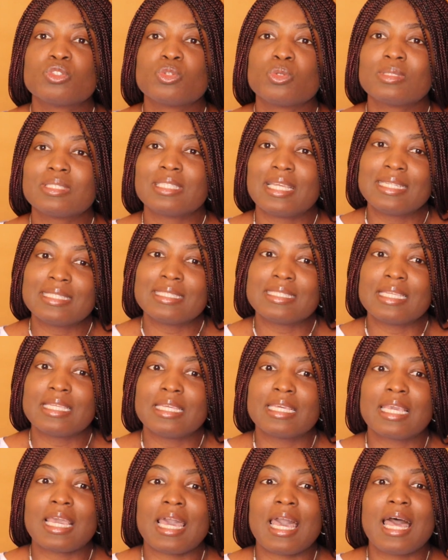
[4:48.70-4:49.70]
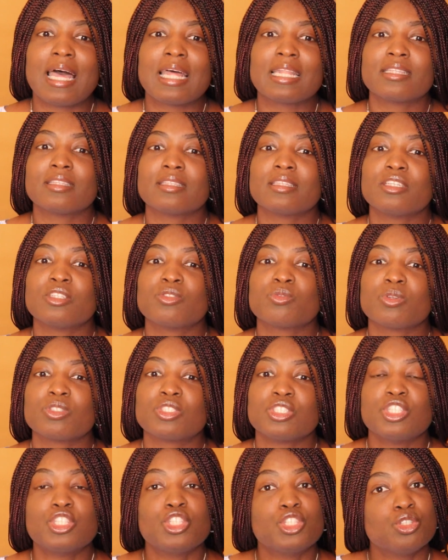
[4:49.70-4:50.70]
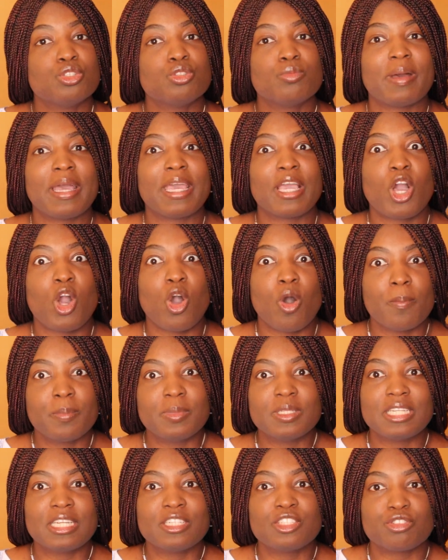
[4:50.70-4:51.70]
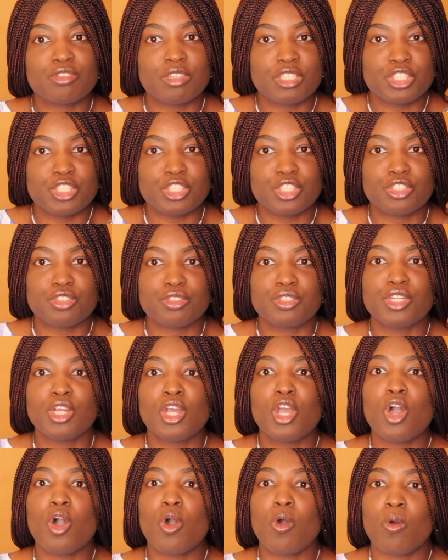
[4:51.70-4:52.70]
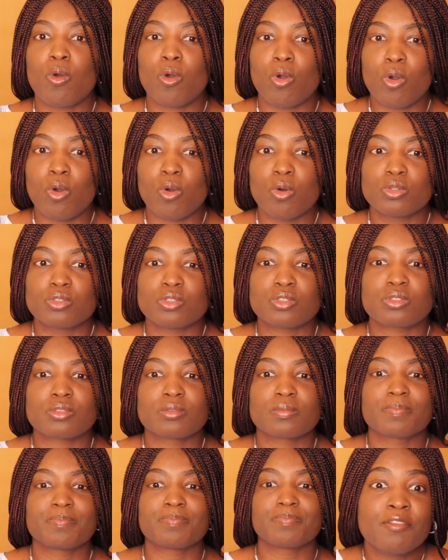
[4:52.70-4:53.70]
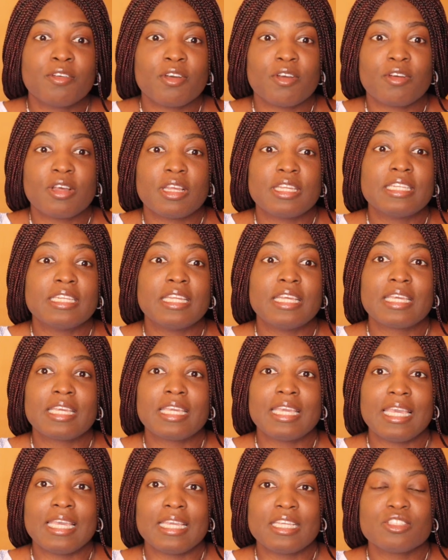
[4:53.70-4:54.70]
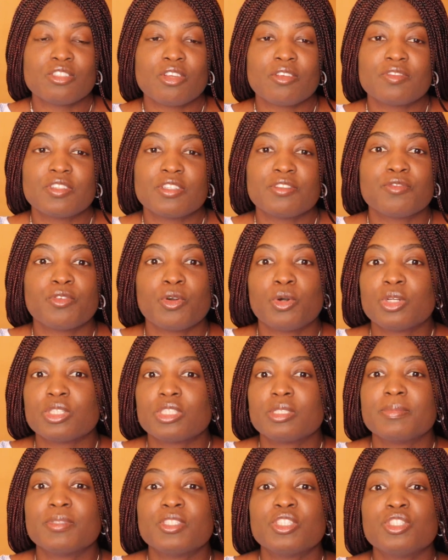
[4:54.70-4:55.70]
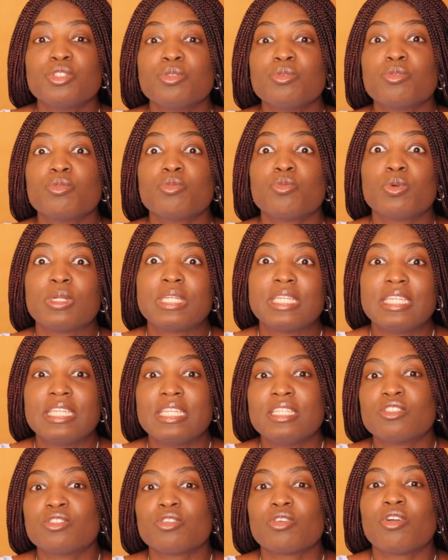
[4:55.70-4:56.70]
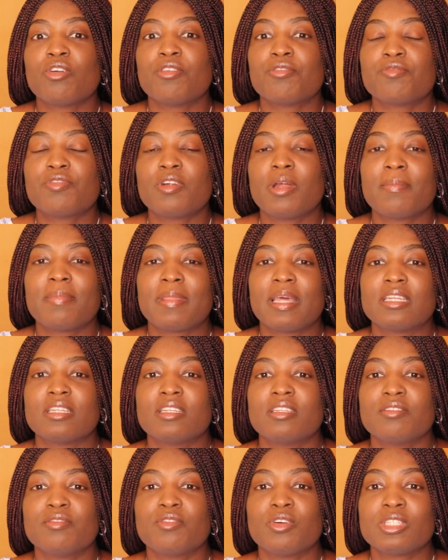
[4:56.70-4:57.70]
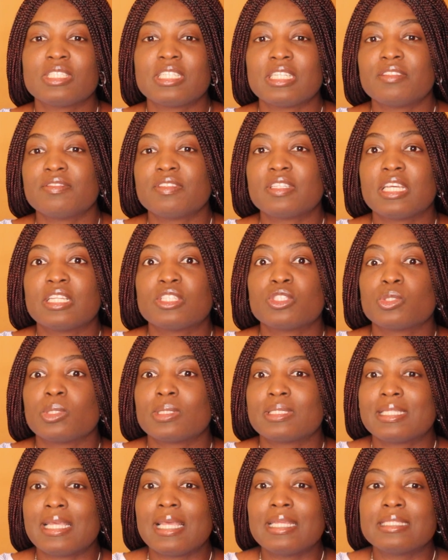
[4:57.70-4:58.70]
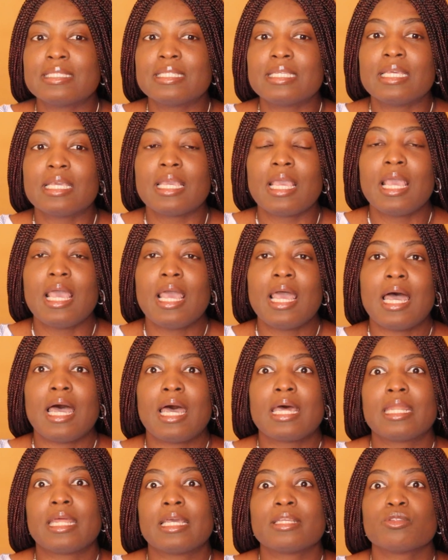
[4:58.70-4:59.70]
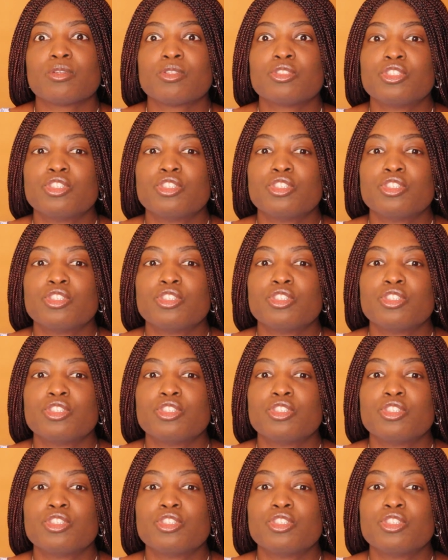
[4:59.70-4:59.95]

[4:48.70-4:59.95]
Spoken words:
is authentic and it was issued by a competent registry or court. In a case of divorce, the ministry would need to confirm that the divorce certificate is authentic and that it